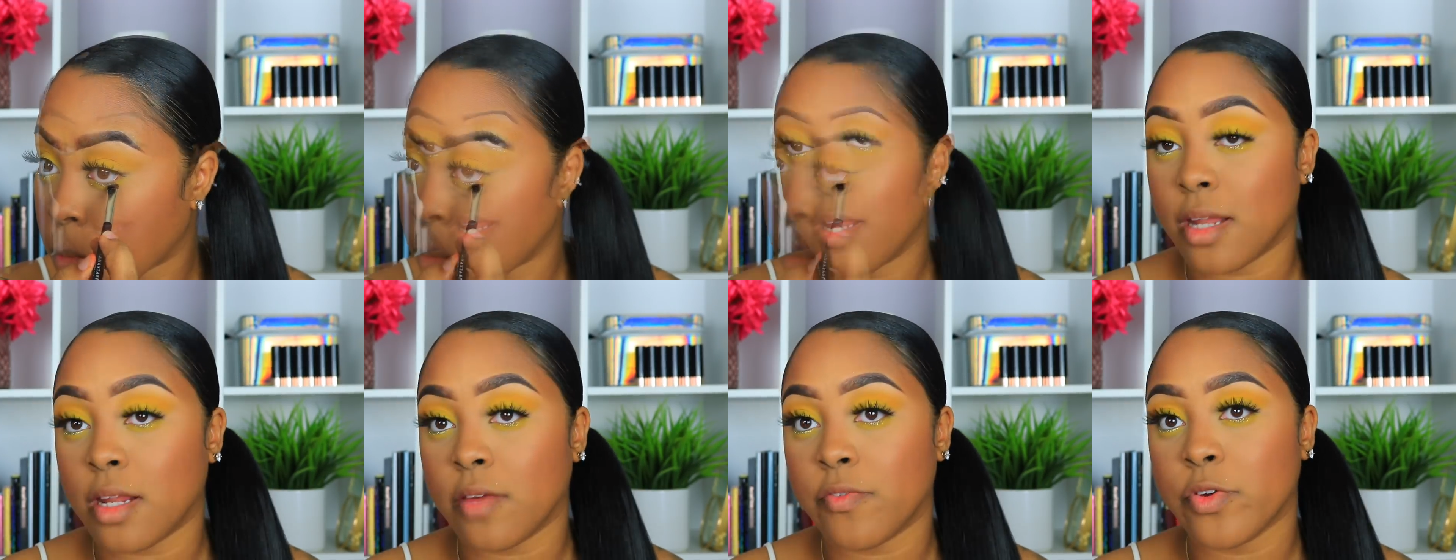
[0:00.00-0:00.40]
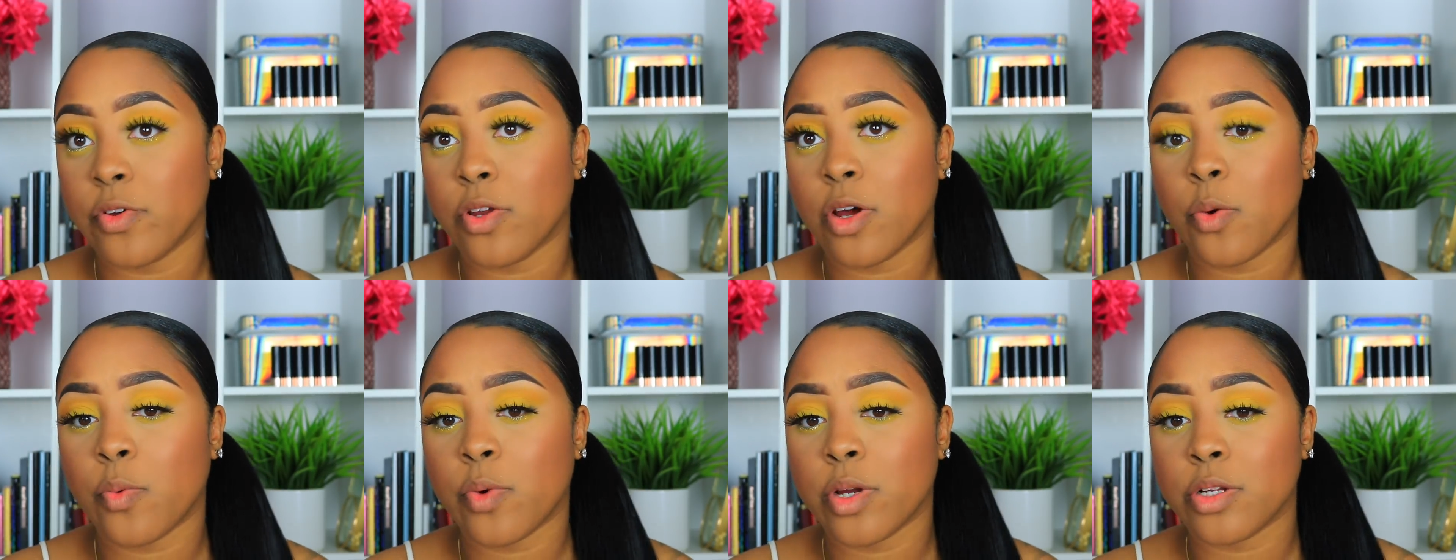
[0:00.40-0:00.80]
And if you
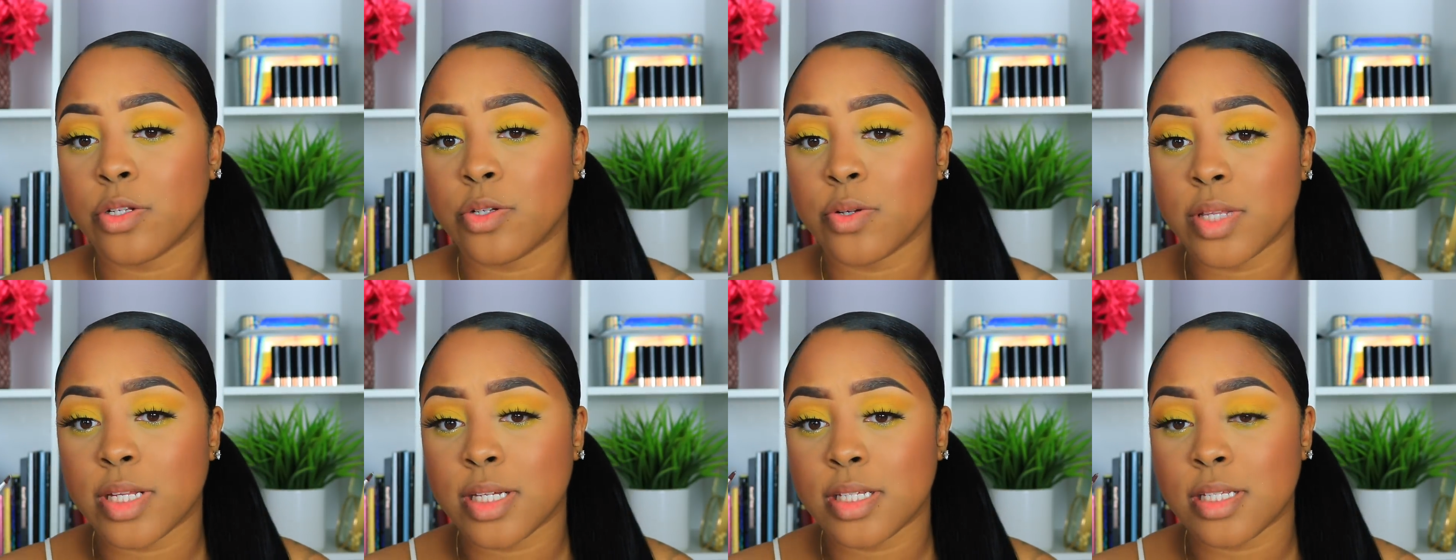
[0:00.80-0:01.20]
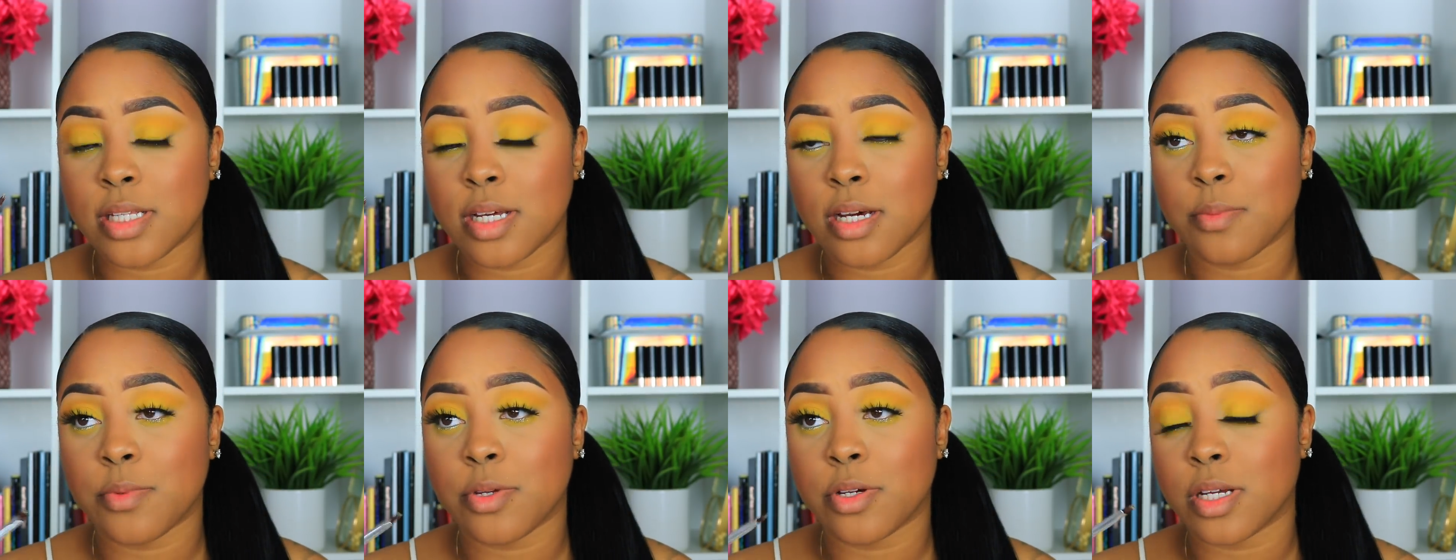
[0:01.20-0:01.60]
don't want to do this
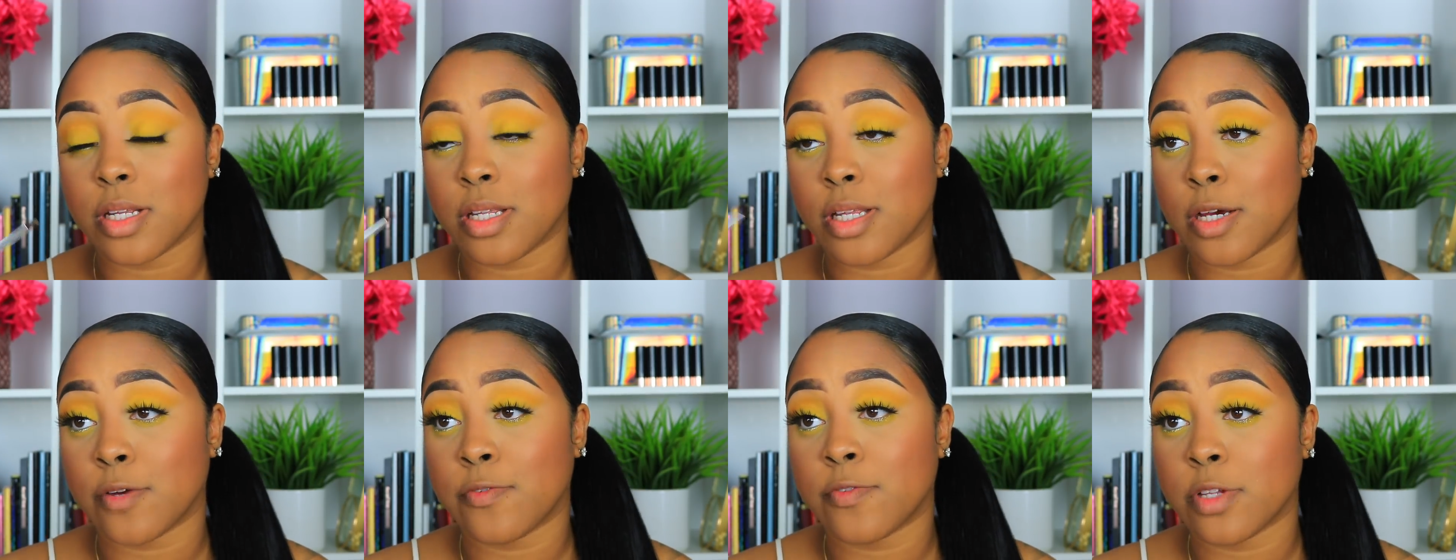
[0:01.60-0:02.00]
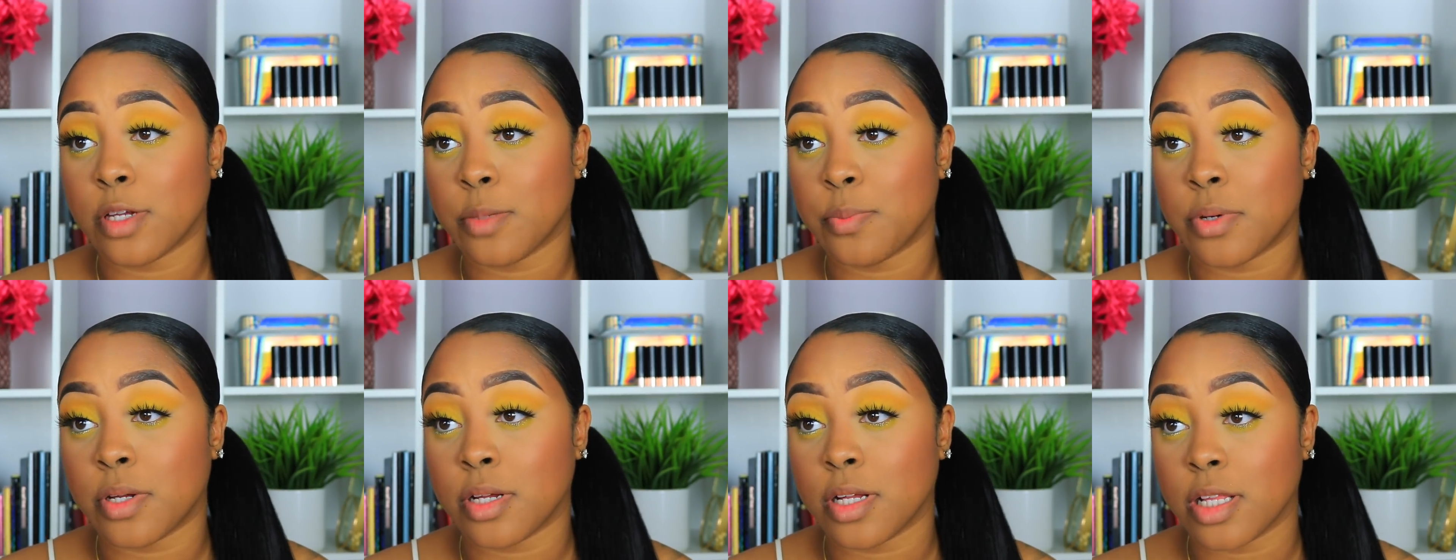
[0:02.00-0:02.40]
step, you can definitely
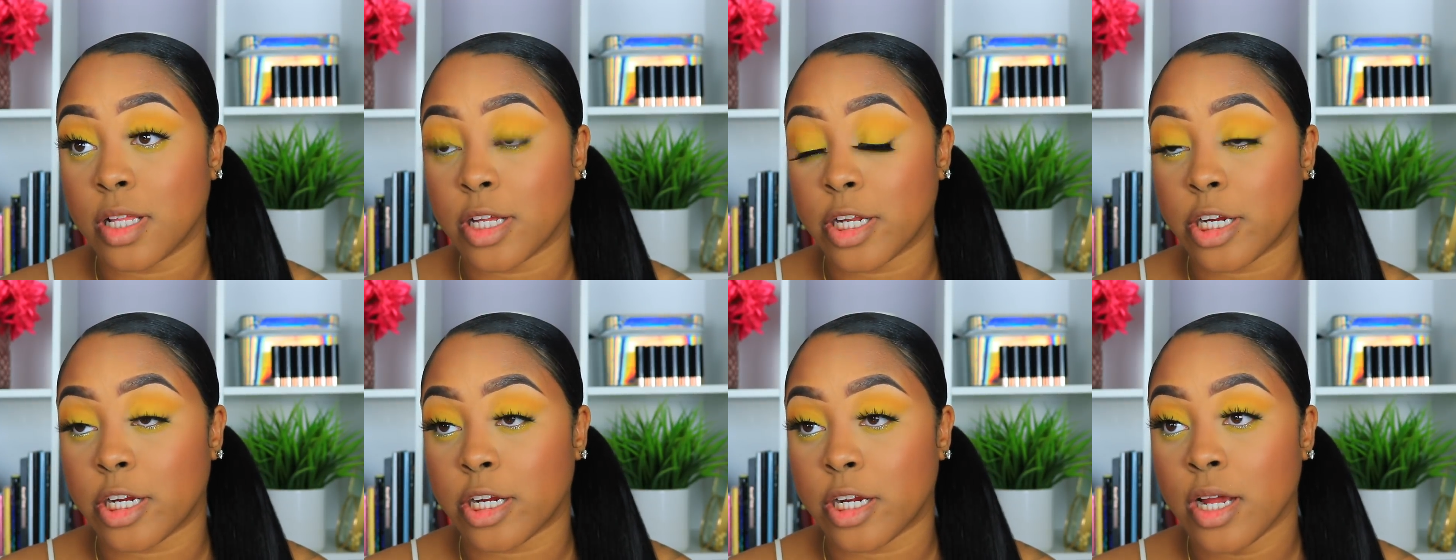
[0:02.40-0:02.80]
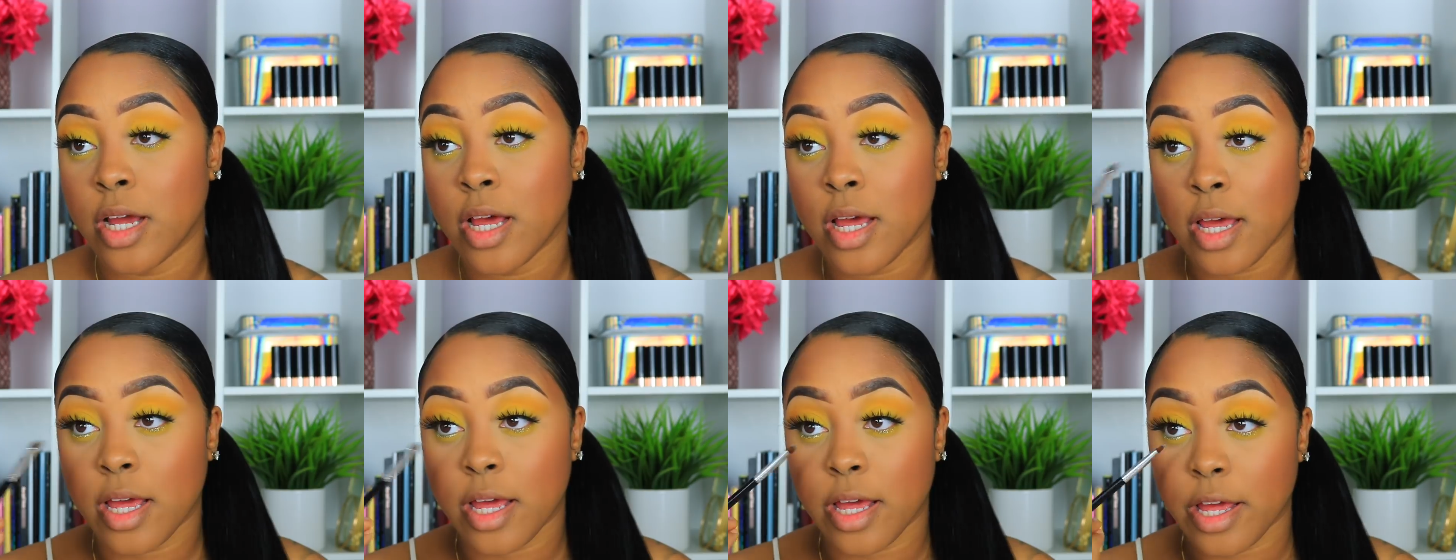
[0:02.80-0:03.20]
put glitter
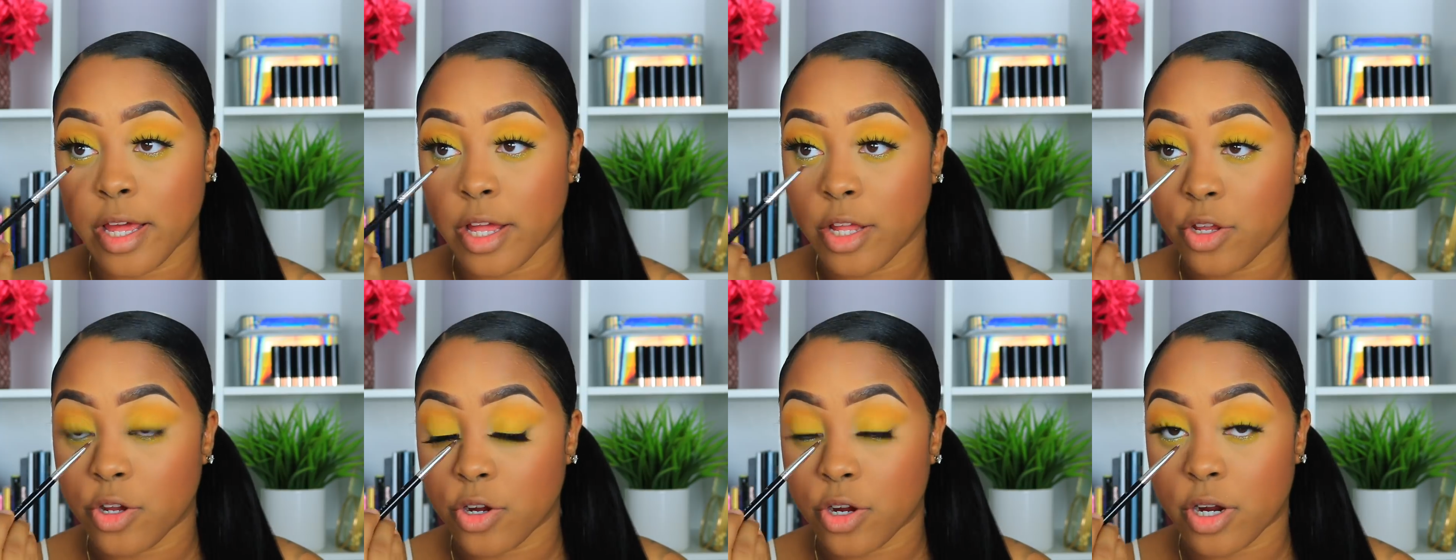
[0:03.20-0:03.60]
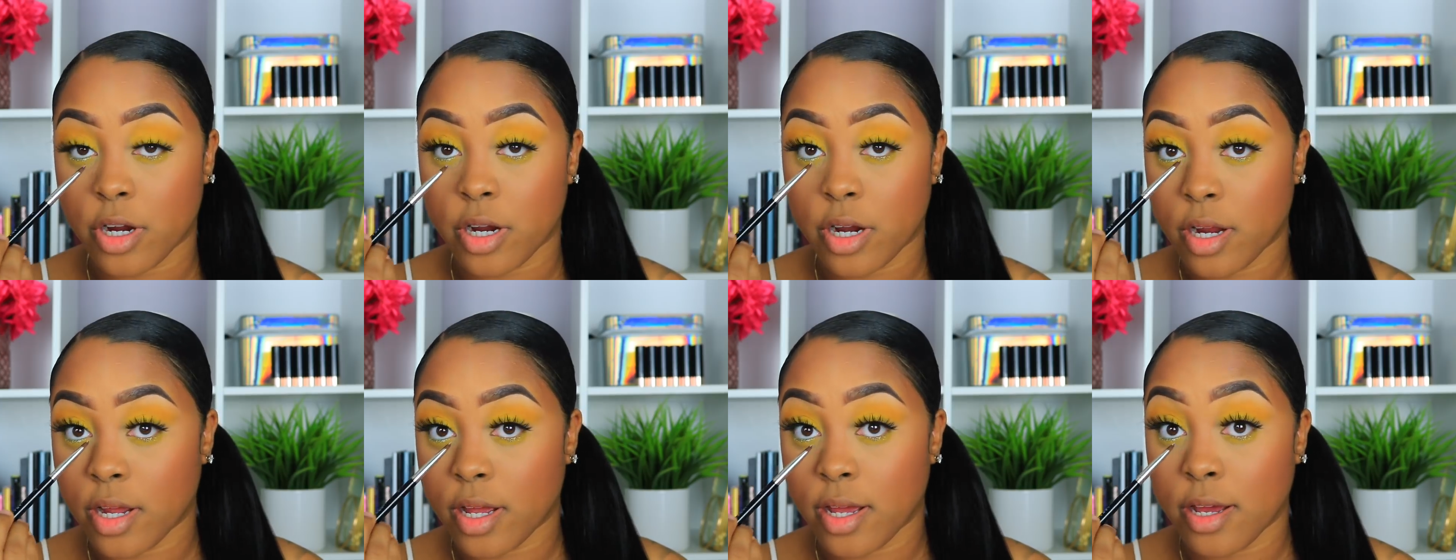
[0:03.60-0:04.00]
in
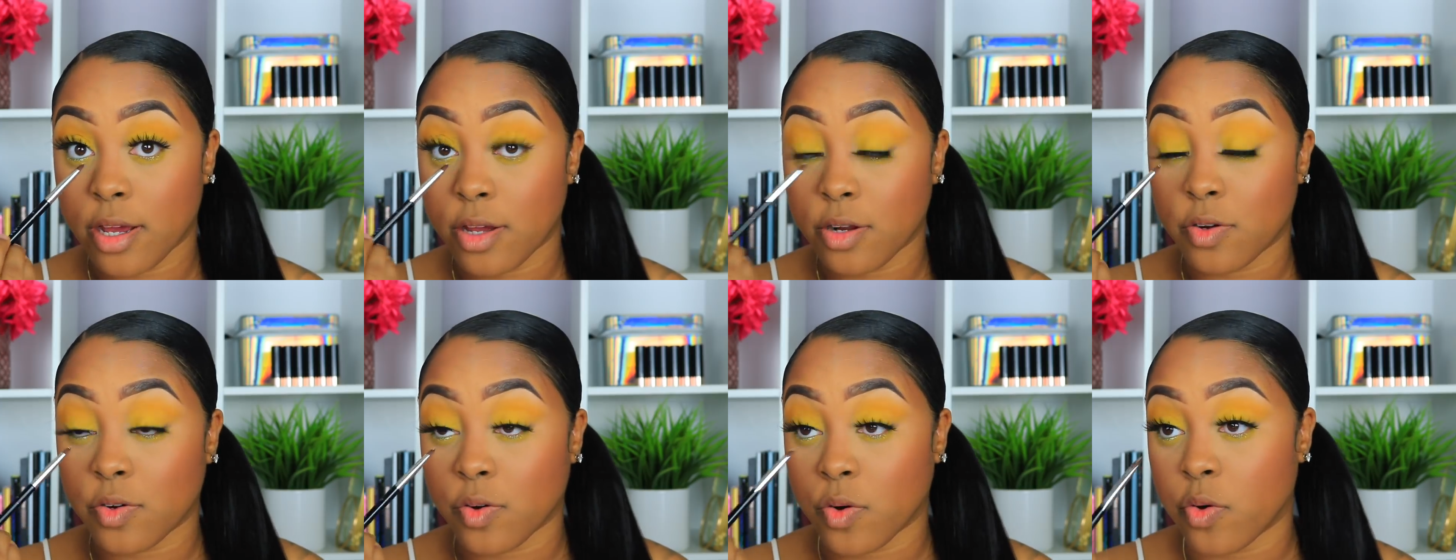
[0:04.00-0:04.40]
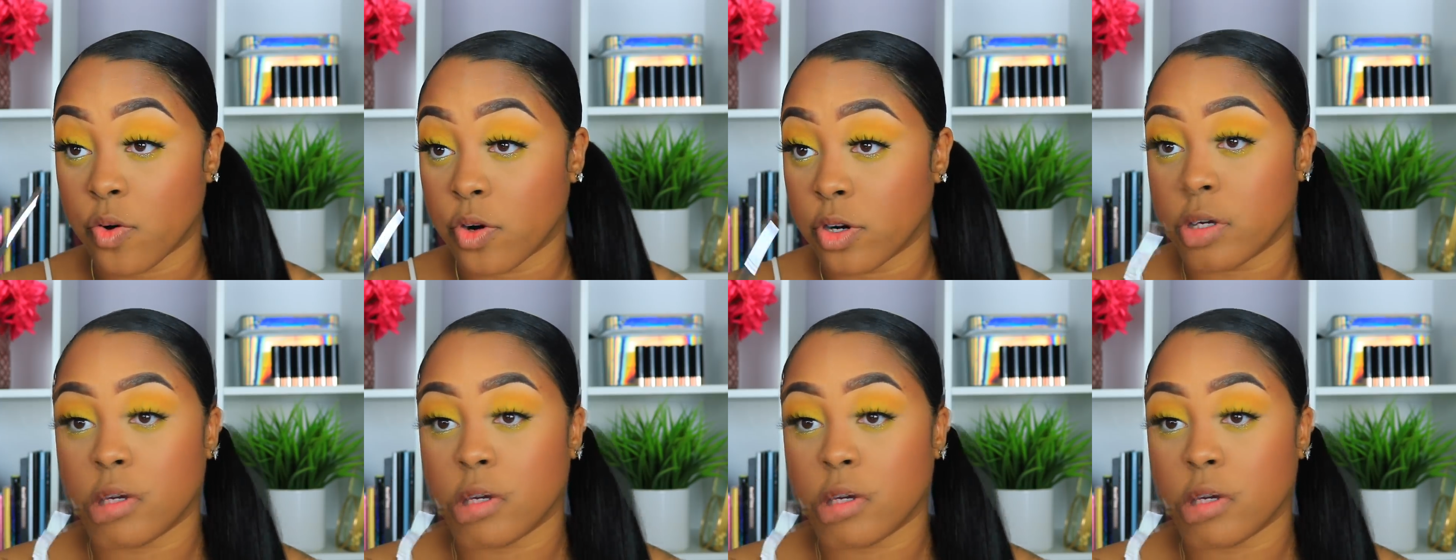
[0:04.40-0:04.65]
your inner corner.